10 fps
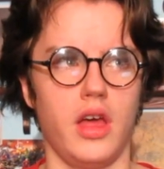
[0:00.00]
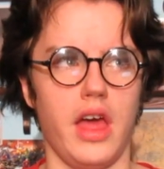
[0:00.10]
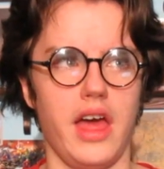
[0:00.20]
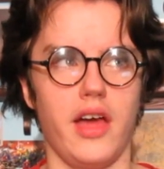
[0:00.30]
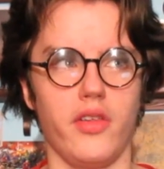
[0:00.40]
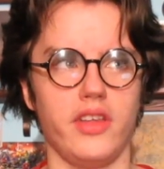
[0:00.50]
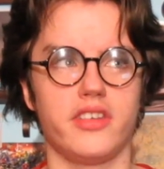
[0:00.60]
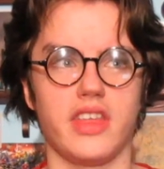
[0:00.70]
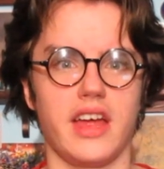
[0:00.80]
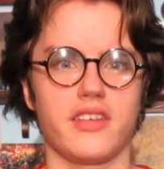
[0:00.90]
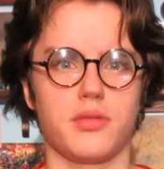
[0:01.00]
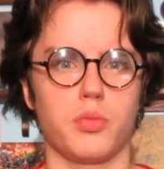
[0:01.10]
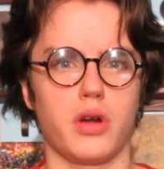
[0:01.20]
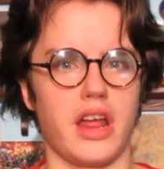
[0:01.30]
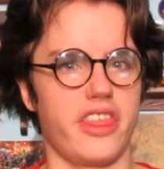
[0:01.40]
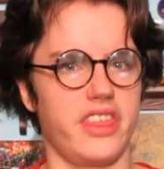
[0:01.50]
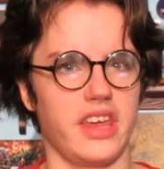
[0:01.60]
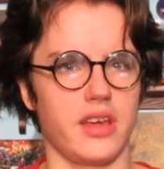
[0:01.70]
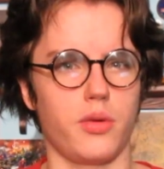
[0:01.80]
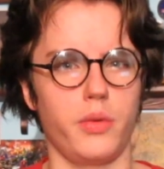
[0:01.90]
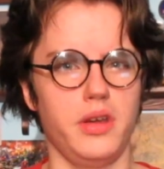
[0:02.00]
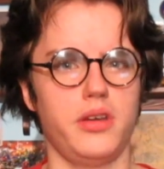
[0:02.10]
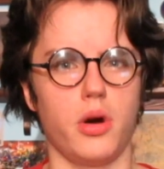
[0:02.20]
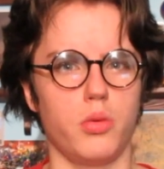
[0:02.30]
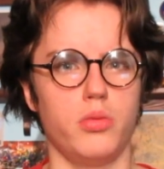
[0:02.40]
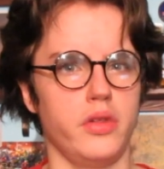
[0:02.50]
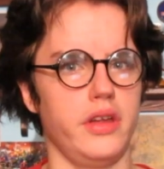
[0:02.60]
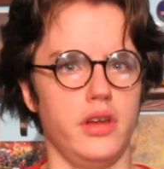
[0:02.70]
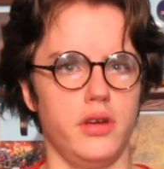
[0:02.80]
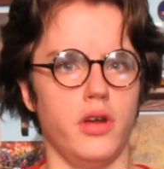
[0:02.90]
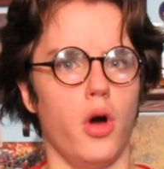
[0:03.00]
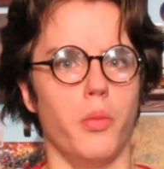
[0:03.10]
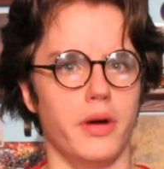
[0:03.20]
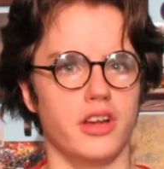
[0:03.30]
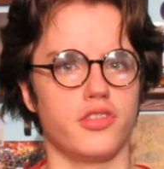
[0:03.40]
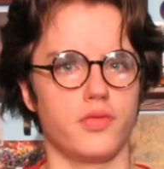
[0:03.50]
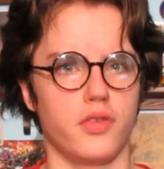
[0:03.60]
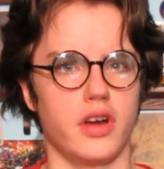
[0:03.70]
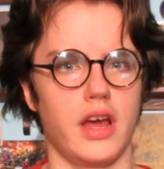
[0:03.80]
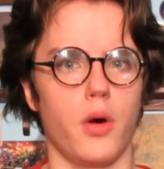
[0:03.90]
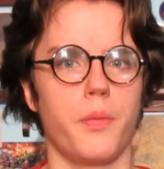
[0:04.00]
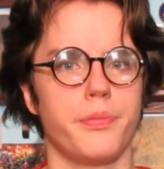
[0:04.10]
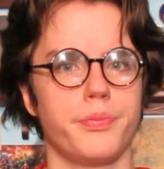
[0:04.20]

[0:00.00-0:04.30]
At least that's what I think. We don't really know much for now.